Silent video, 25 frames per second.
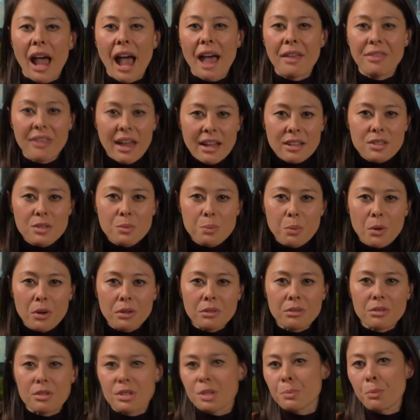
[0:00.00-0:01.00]
and that's
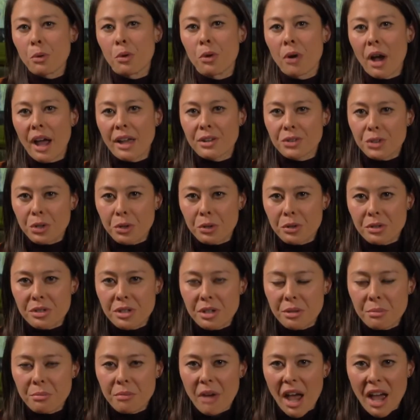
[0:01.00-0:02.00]
what the sport and
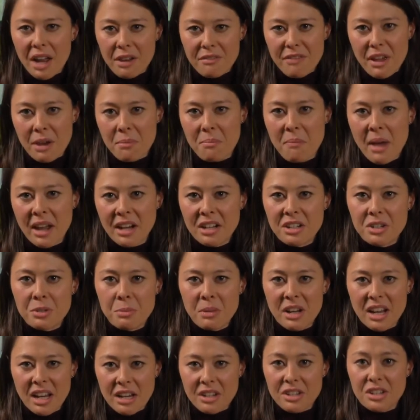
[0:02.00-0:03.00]
tourism and event
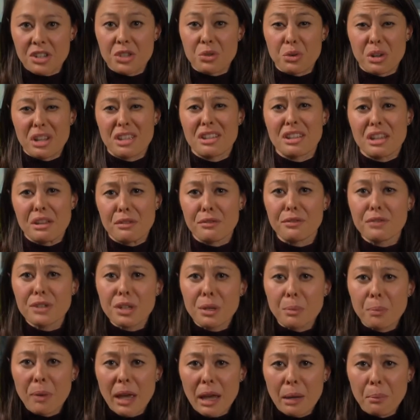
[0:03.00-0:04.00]
management industry give
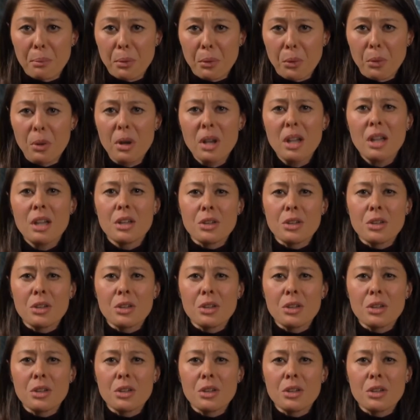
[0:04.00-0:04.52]
to people.